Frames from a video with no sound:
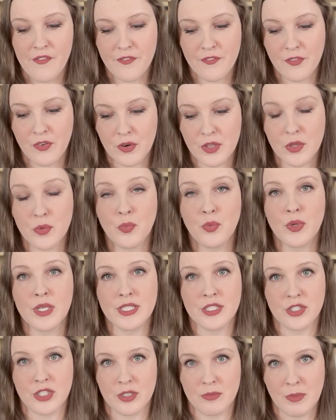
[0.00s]
for the
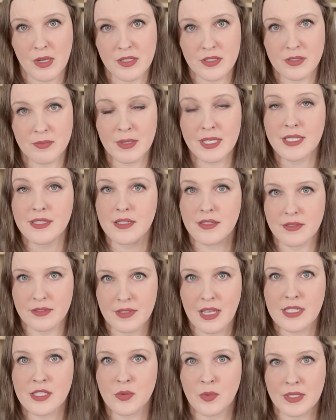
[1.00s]
winter months, but
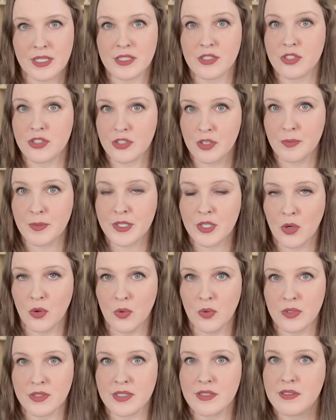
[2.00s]
that's when it's super
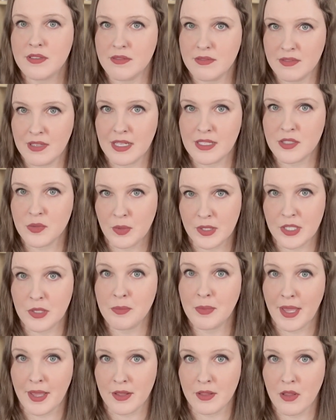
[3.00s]
cold. That's when you
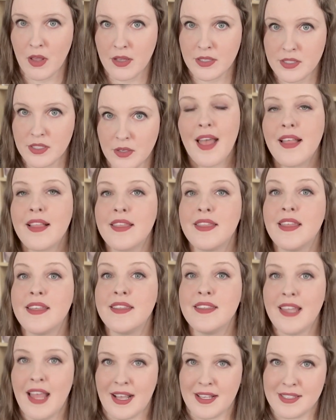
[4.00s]
pay a lot. The
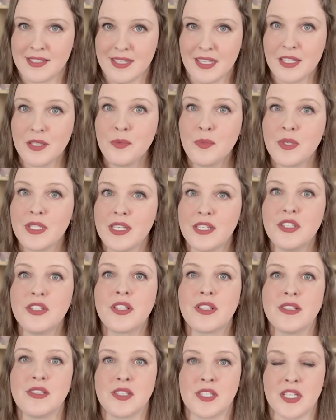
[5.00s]
next thing we need to
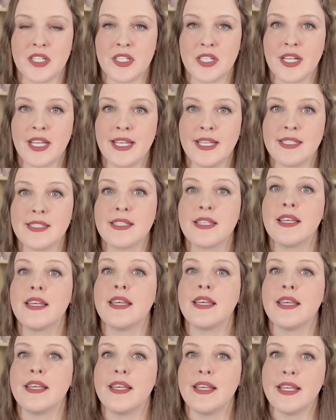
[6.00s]
consider is
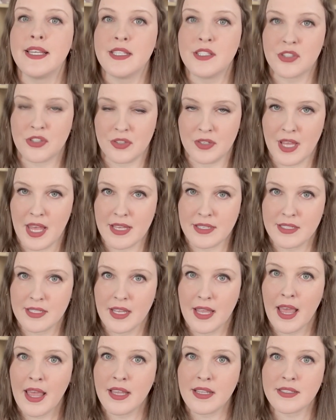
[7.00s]
internet.
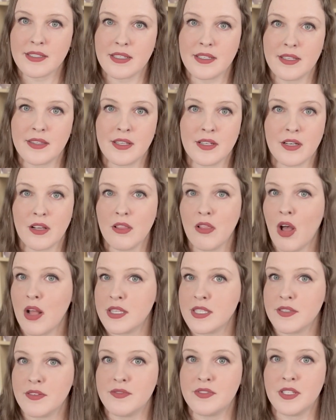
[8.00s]
And there are
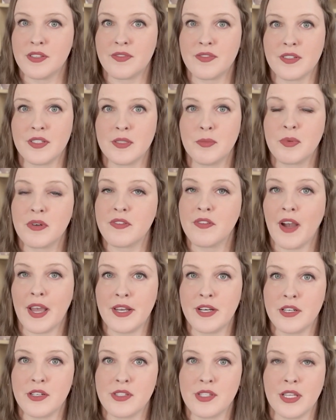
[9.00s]
lots of different
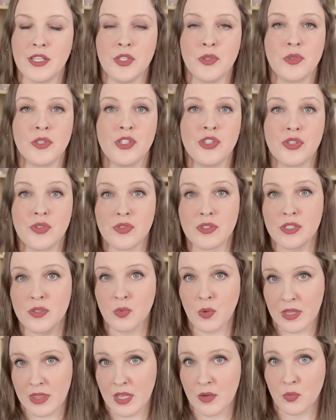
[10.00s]
providers, and you can choose the
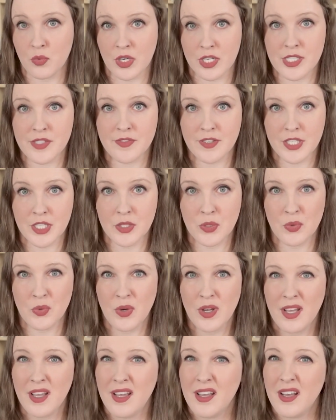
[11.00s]
one that works for you.